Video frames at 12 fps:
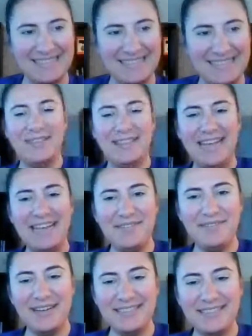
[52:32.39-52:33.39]
Well, thank you,
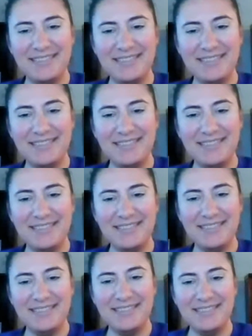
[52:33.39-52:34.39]
Russ, so much
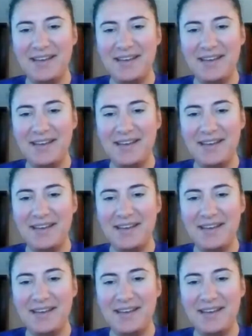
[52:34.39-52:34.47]
again